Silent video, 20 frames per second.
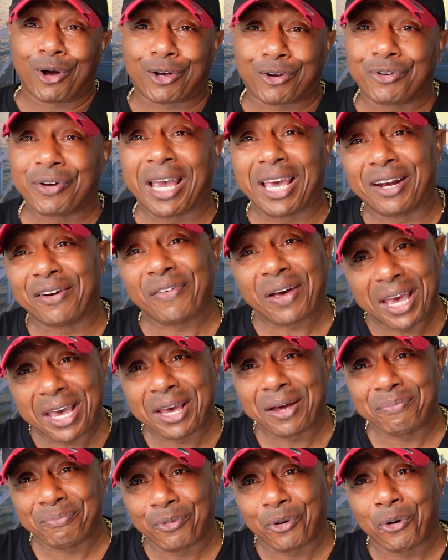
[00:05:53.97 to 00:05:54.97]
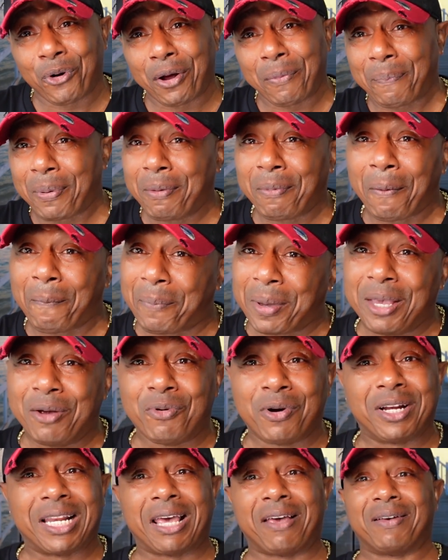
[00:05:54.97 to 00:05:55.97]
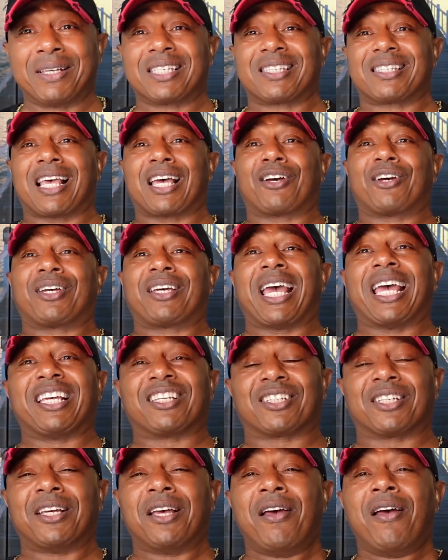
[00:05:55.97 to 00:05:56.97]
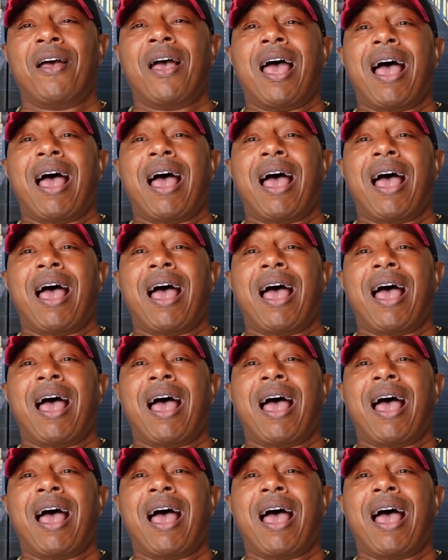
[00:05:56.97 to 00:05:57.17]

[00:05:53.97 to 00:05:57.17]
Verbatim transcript: creative and bored people be when they're in segregation.